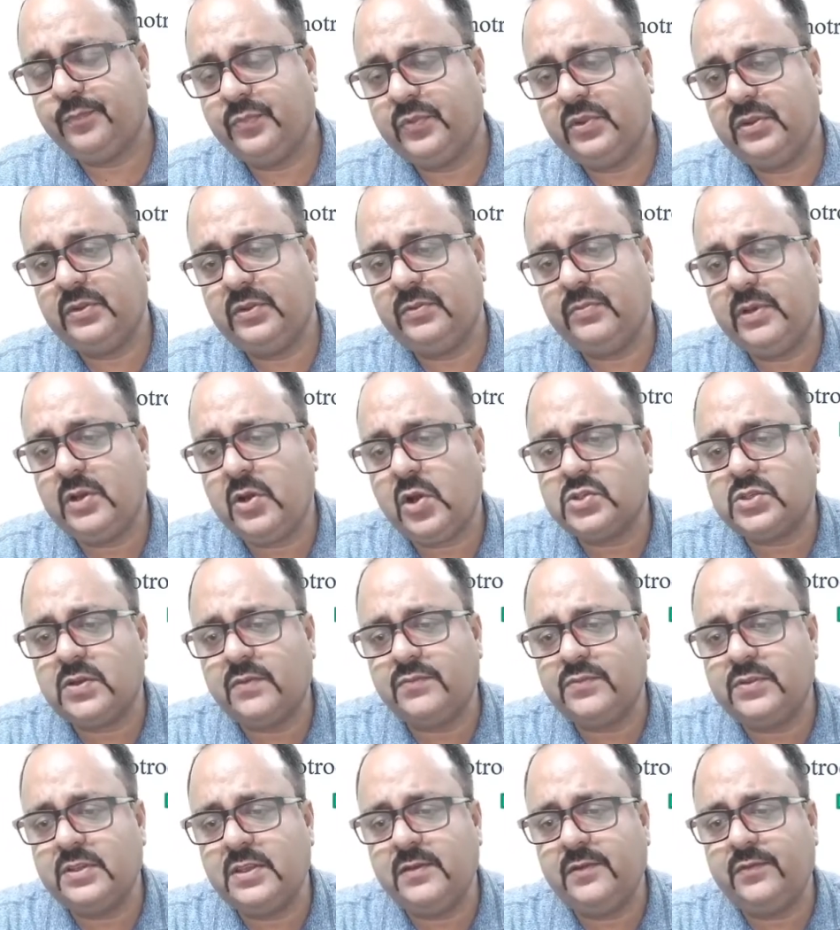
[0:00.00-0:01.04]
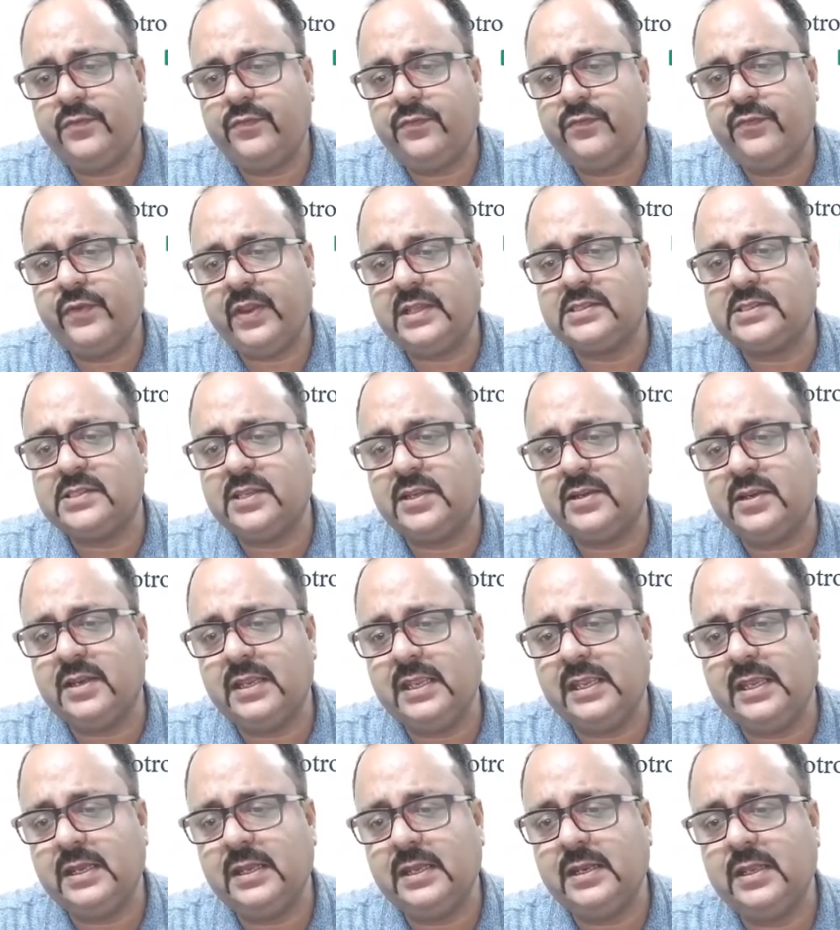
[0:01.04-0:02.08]
because of the friction
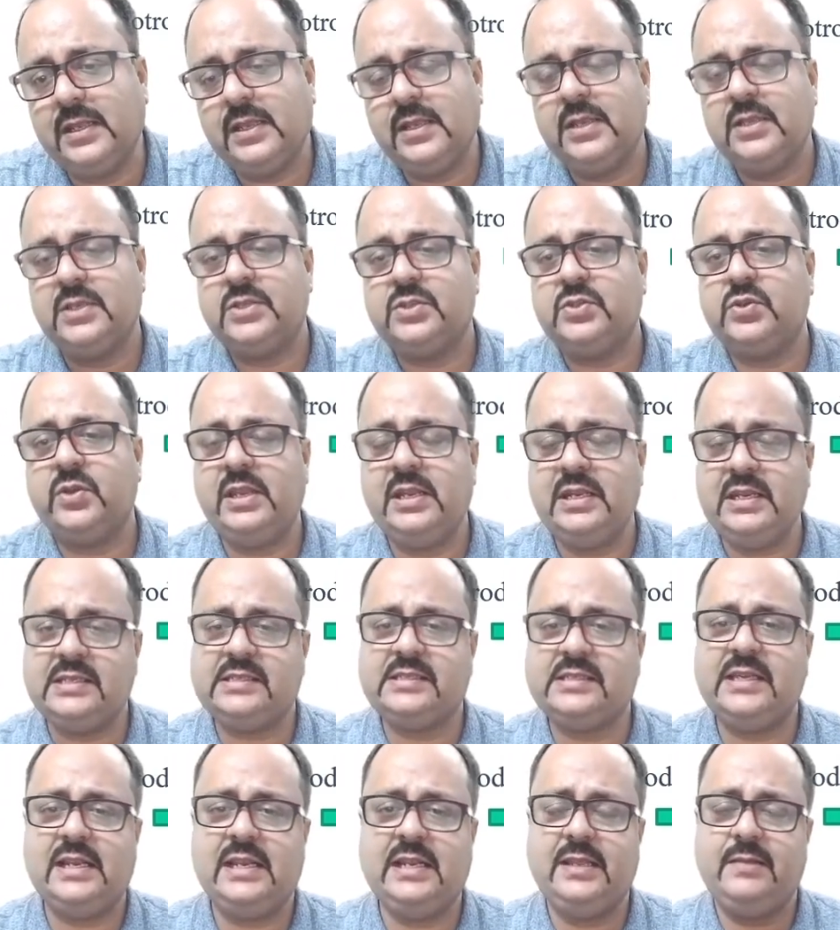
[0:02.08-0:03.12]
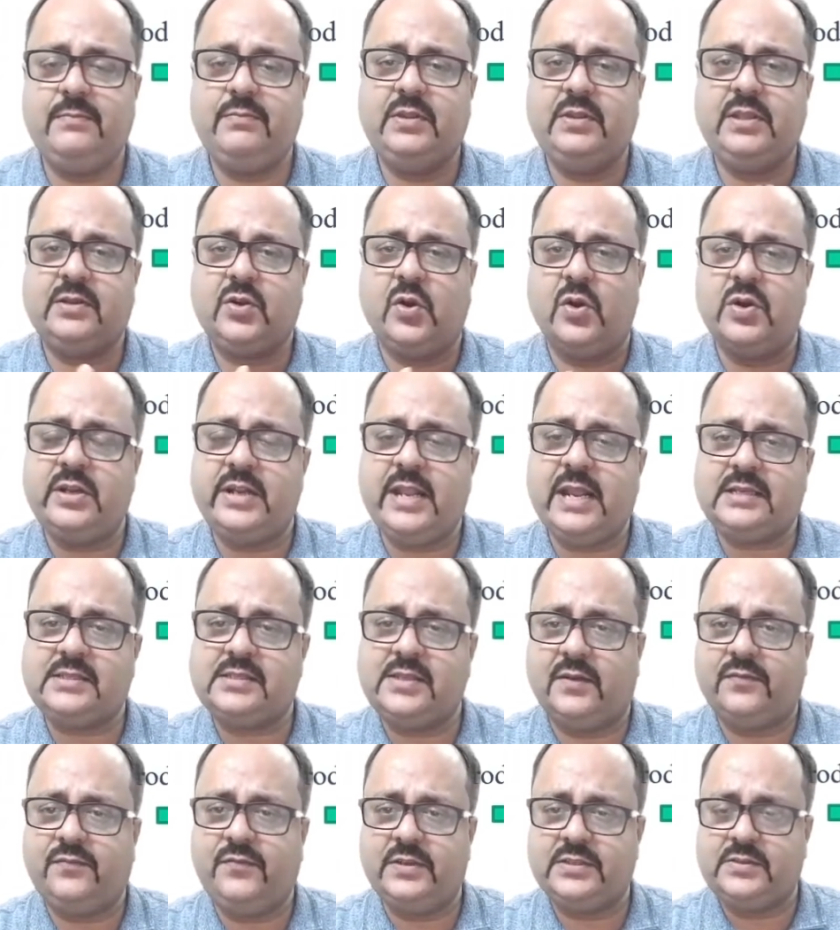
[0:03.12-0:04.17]
here, so initially the contact
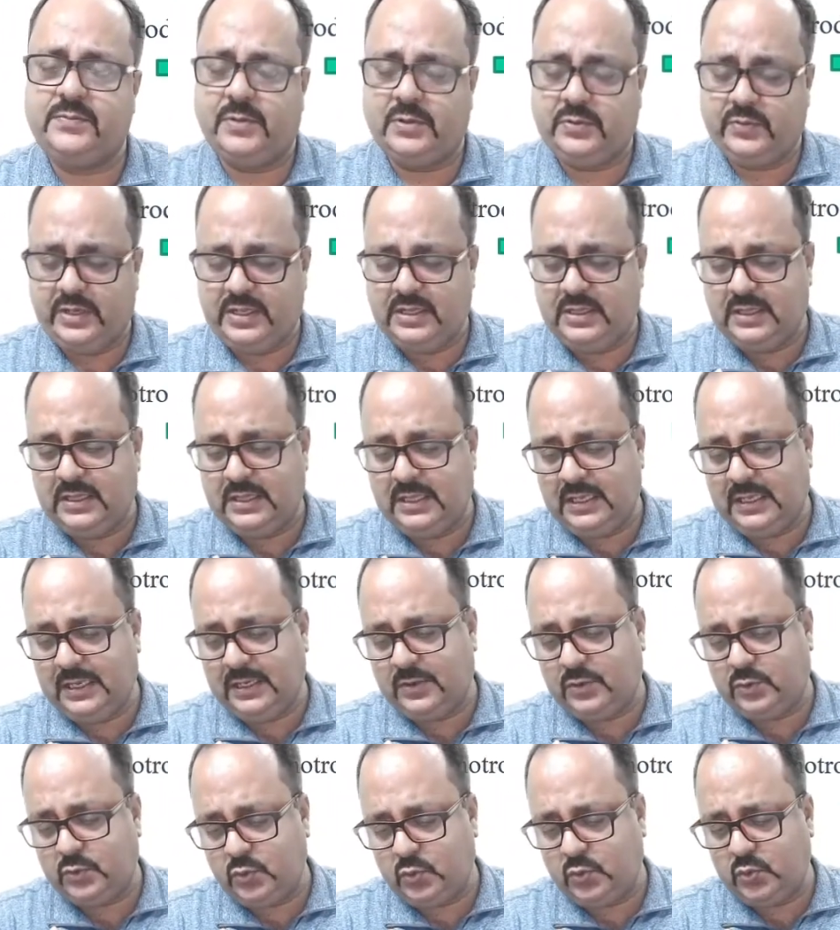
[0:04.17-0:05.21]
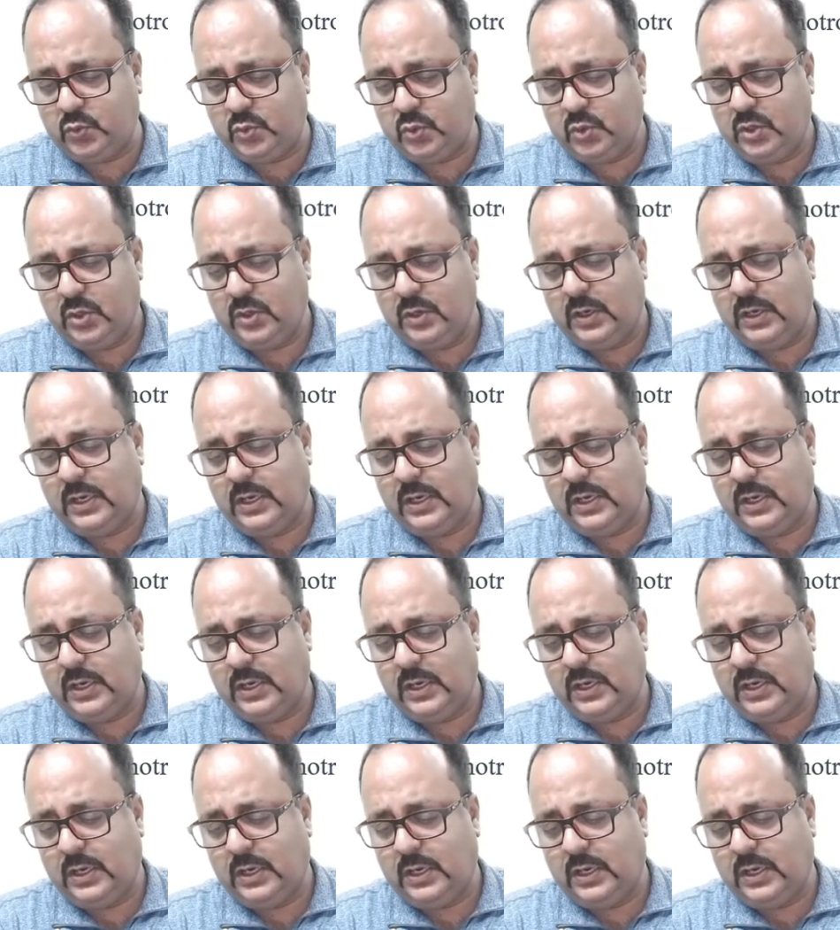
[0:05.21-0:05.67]
surface between the two